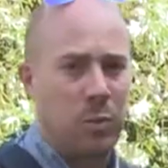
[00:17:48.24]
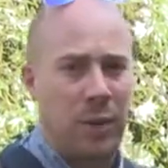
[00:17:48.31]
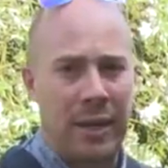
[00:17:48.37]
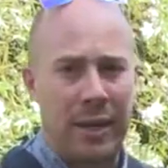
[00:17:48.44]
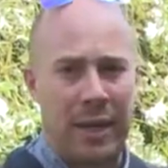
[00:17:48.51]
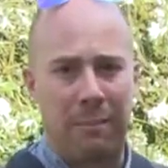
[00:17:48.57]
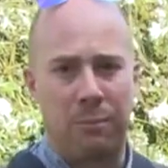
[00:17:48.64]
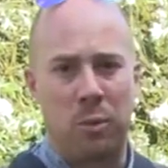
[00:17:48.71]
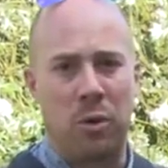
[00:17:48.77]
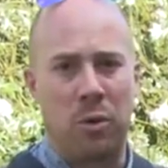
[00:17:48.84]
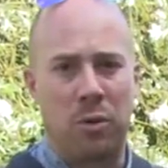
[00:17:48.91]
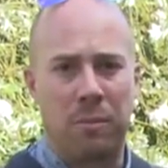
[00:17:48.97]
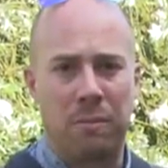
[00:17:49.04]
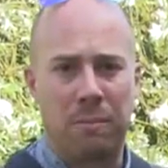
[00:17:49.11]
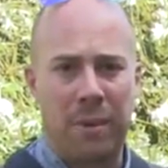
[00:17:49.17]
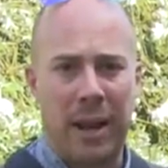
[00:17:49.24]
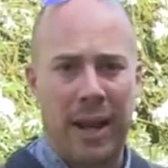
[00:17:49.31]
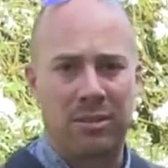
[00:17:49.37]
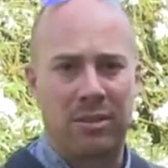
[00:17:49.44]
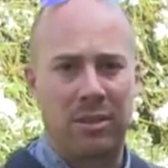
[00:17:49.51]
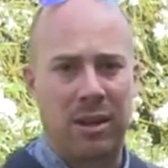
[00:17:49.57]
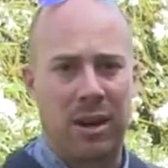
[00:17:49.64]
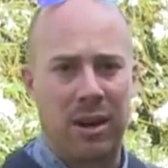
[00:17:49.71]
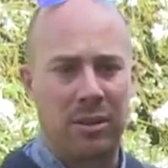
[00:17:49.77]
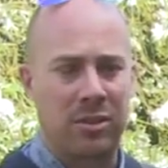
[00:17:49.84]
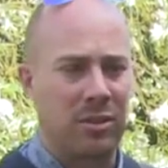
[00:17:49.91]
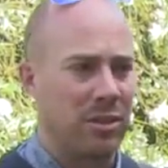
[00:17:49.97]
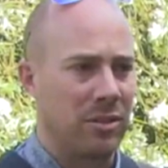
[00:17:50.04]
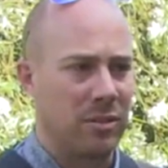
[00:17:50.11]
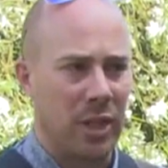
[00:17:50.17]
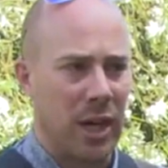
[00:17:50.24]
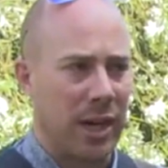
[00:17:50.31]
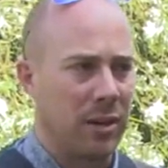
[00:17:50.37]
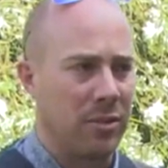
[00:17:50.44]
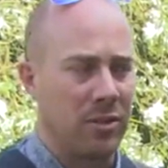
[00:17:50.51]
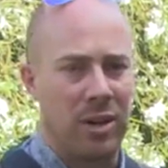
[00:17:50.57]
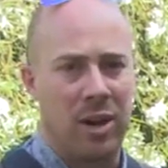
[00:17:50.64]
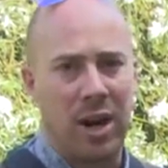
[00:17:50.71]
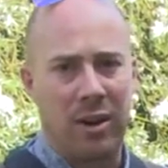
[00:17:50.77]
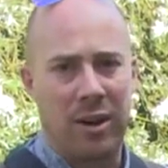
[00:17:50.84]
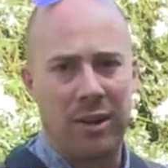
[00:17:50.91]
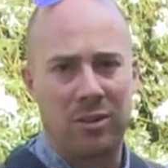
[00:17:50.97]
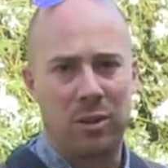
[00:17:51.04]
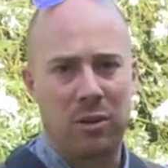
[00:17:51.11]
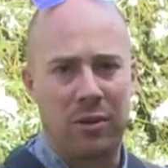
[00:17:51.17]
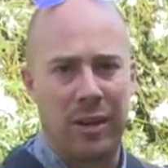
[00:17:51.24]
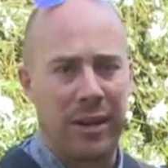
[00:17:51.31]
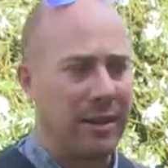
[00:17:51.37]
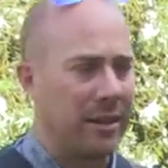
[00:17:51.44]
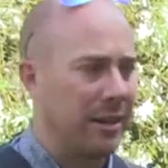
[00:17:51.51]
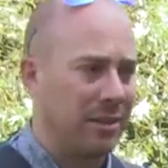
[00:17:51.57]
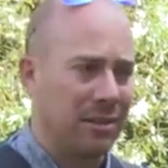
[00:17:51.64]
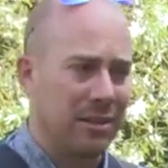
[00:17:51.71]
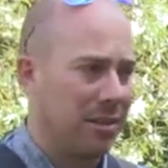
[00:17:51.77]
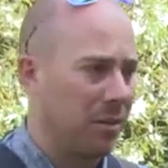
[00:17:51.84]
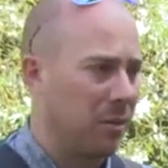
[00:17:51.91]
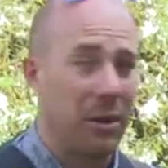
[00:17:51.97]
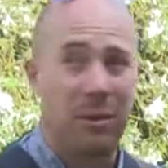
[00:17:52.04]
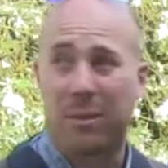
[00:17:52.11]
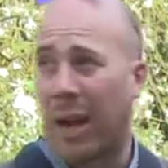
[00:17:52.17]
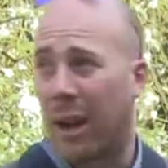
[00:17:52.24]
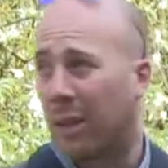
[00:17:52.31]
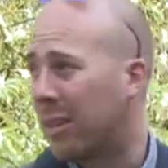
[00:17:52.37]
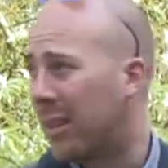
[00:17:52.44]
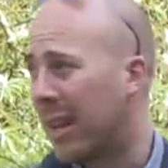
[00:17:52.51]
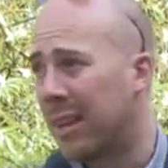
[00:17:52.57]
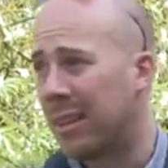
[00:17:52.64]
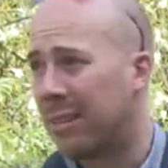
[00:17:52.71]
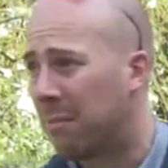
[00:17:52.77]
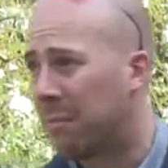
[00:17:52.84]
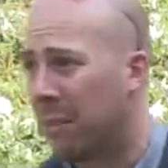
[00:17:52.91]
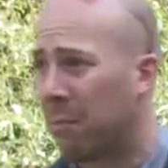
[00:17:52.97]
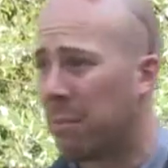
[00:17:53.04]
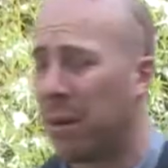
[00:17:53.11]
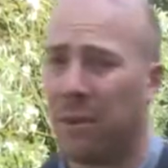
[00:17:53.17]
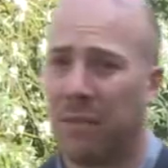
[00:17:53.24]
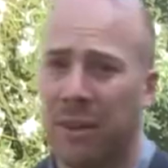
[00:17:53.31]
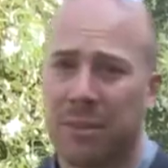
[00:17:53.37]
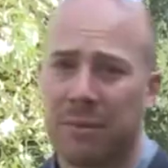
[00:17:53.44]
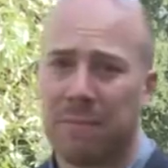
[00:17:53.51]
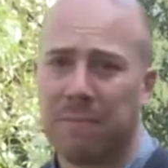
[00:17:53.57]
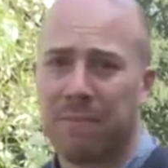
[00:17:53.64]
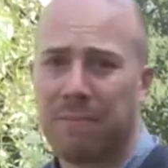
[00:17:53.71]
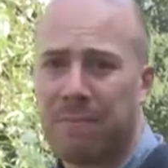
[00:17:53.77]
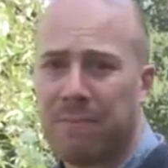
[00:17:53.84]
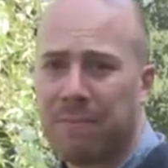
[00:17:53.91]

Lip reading: that we can get more blacks and darks and shadows and highlights off it, it's just a day like today, it's perfect.